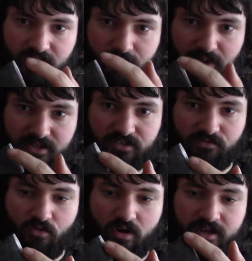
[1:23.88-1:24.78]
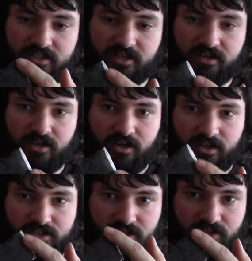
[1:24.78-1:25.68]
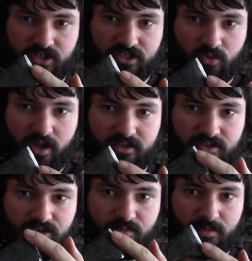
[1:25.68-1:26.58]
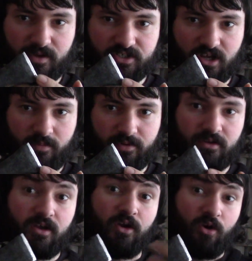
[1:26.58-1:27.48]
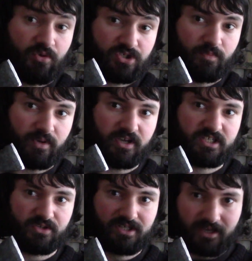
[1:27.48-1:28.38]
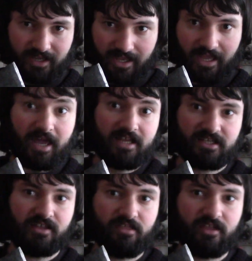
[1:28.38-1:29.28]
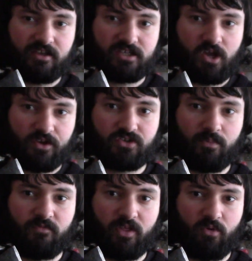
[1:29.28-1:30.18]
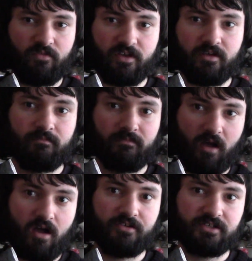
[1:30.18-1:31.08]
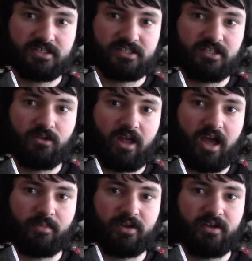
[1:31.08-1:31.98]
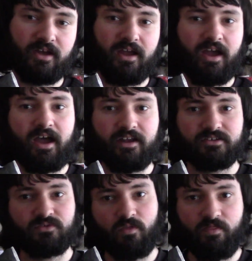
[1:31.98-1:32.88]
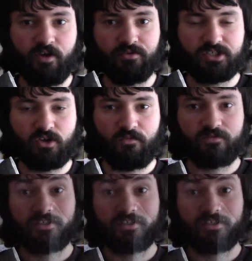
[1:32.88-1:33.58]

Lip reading: a bit of grinding so that the chisel head could be a bit sharper, also because I was hitting things on top of it with a hardened steel hammer and those soft